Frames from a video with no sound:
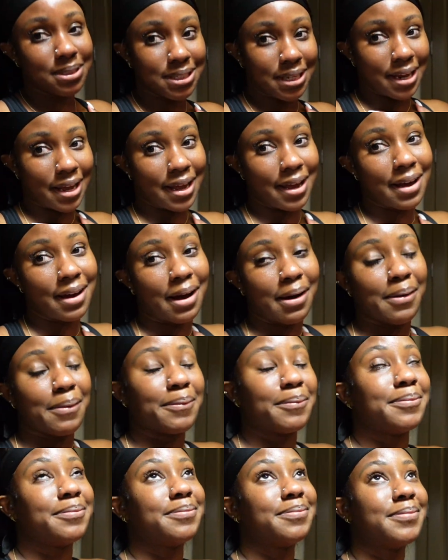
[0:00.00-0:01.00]
today.
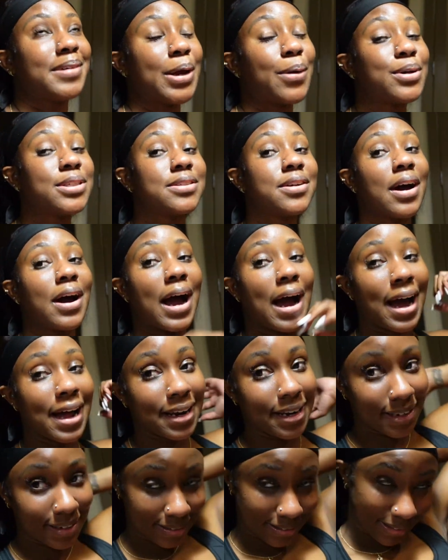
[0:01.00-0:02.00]
It was a
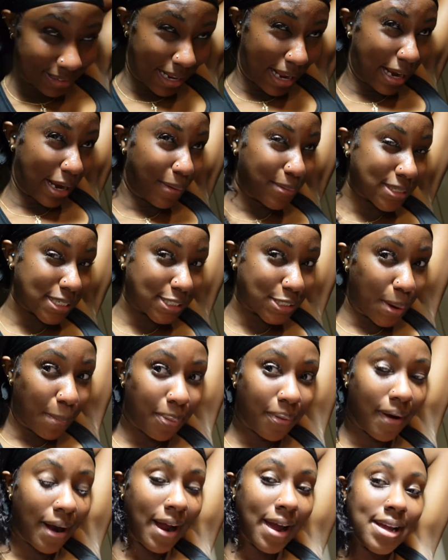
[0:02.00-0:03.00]

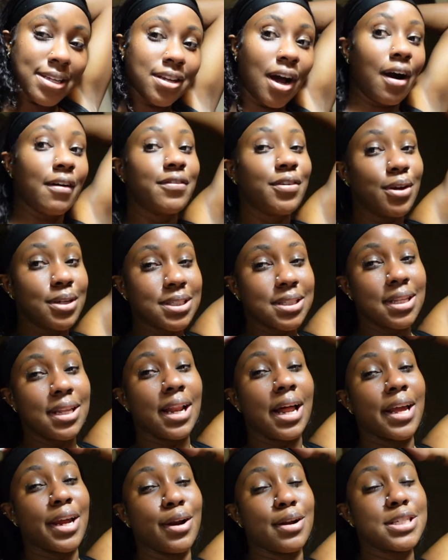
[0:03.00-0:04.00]
surprise, obviously,
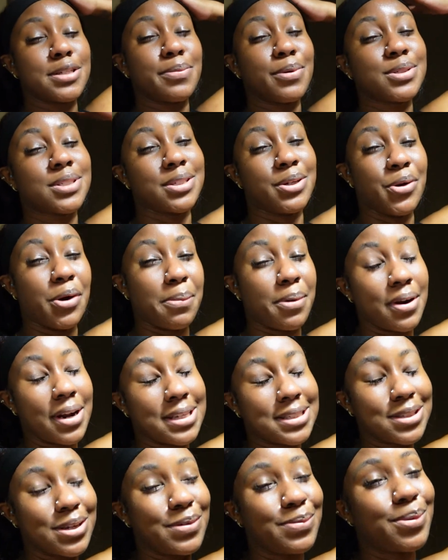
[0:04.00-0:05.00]
like you're not supposed to know about
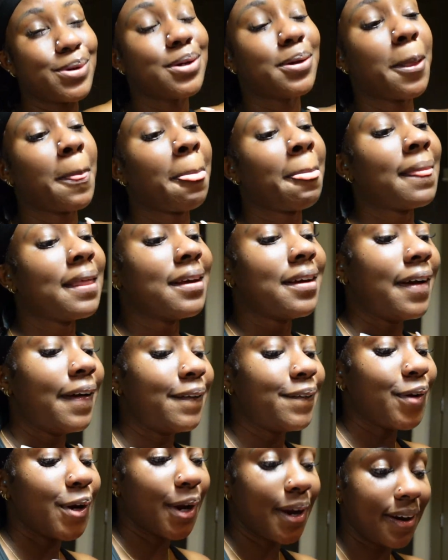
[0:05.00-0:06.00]
that stuff, but
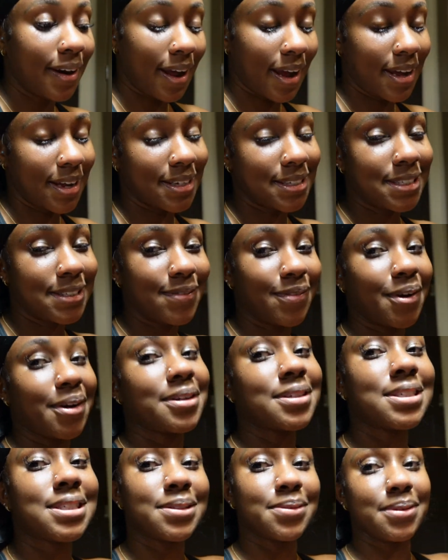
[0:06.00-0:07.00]
very nice,
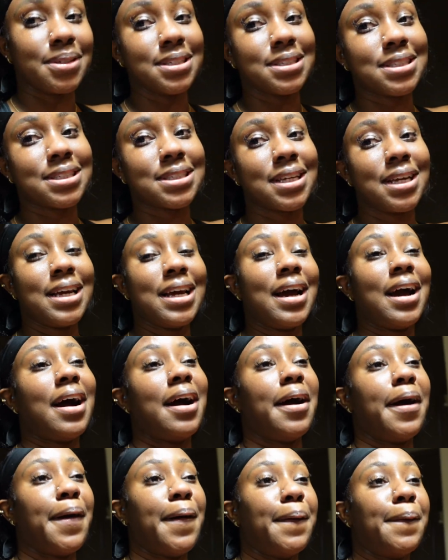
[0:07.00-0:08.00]
very sweet.
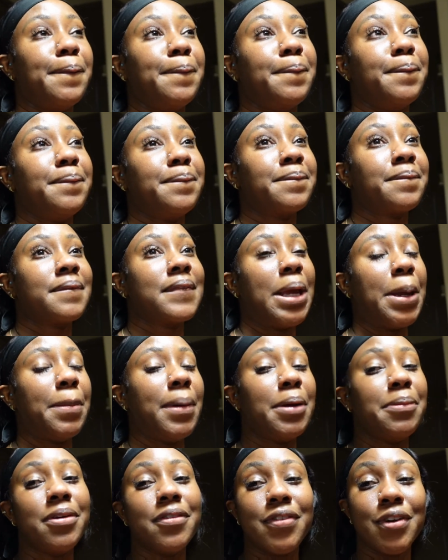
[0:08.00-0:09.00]
It
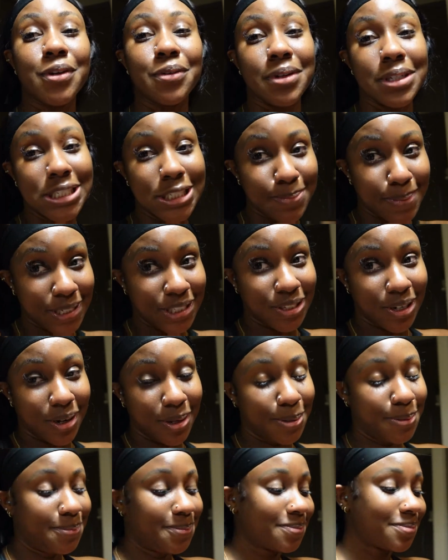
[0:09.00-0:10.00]
made me feel really
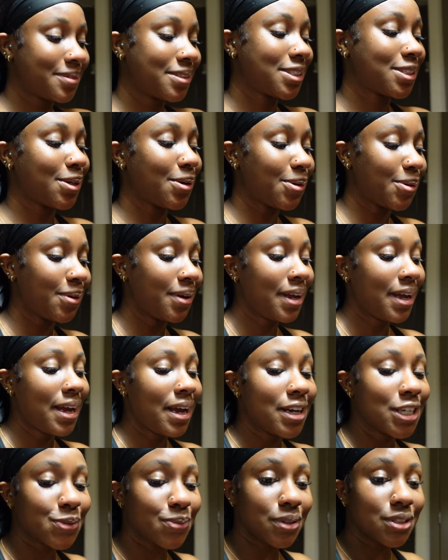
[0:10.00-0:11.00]
special. So
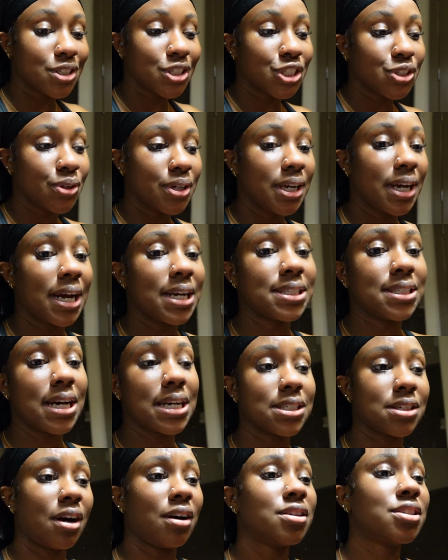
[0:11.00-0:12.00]
just wanted to show you guys
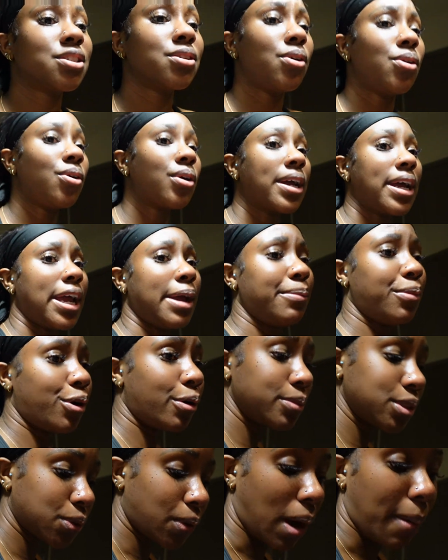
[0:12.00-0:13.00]
that. Also came
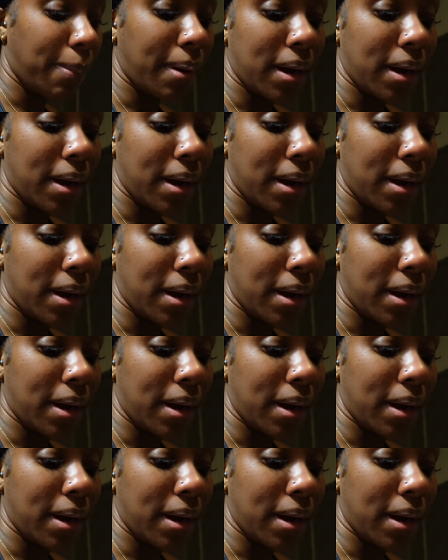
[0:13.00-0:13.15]
home to our